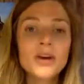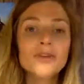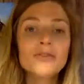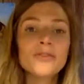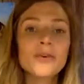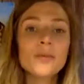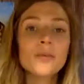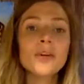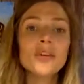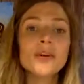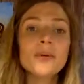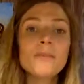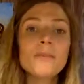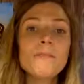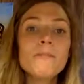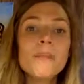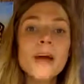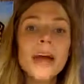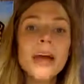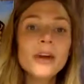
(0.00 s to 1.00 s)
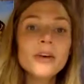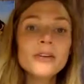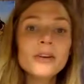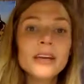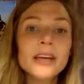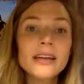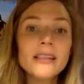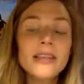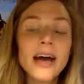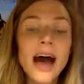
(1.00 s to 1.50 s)
So when you
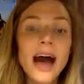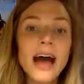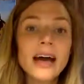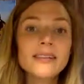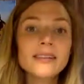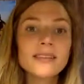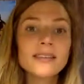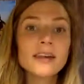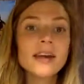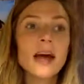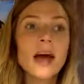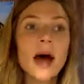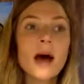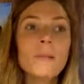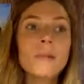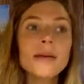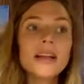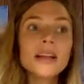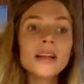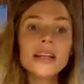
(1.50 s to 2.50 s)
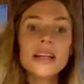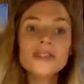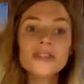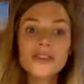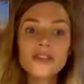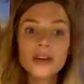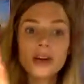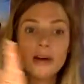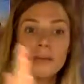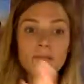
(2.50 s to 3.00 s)
marry that ability
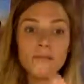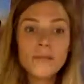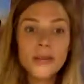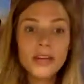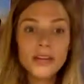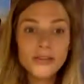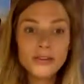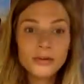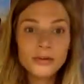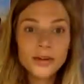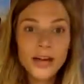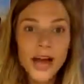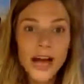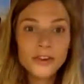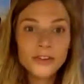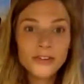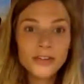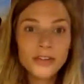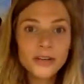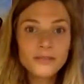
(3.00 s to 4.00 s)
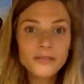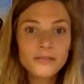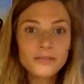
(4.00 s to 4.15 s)
to commit to an action